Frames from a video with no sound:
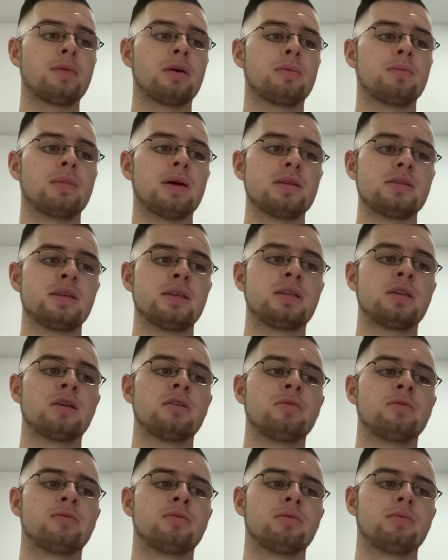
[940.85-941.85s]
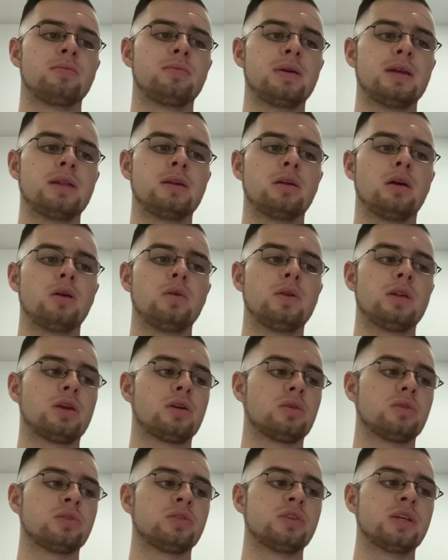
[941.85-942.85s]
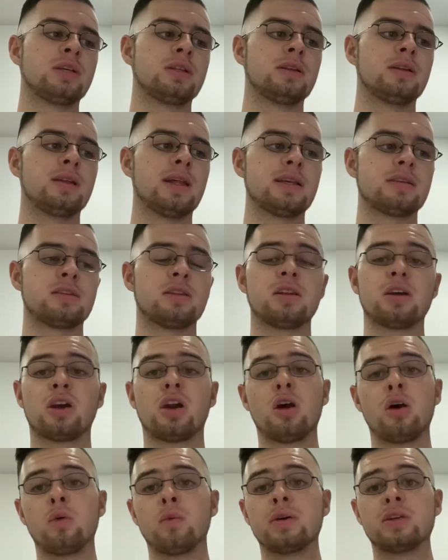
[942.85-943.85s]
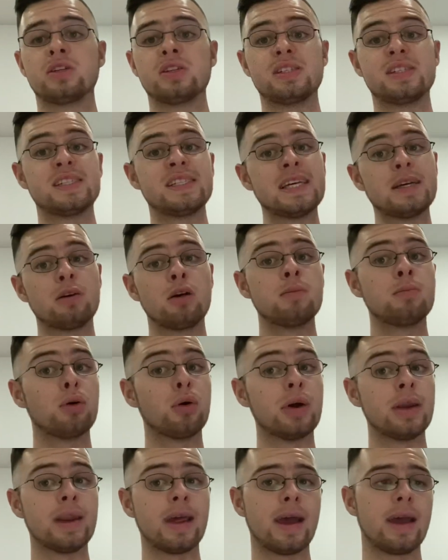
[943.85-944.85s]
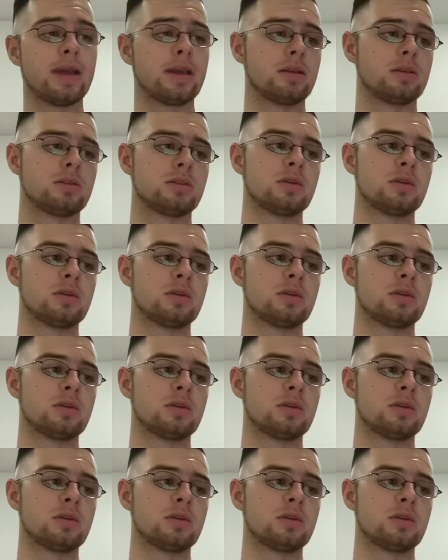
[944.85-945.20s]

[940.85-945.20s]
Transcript: and Man City have been only conceding less than a goal, which is 0.8.